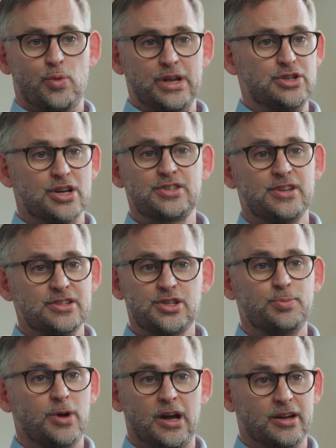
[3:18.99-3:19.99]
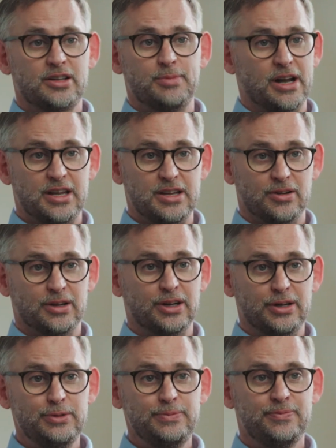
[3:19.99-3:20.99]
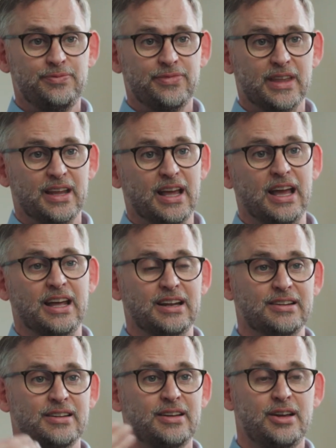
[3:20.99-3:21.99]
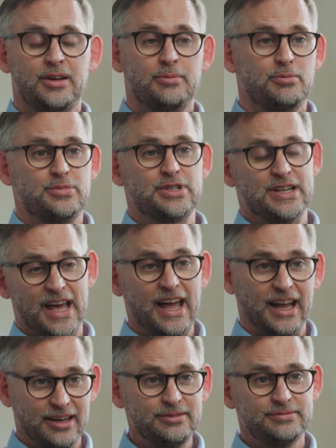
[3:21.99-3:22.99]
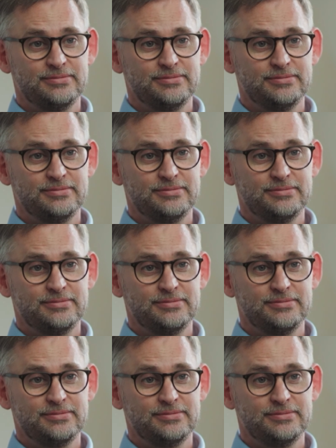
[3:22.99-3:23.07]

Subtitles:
We just launched a product about a year ago, and today,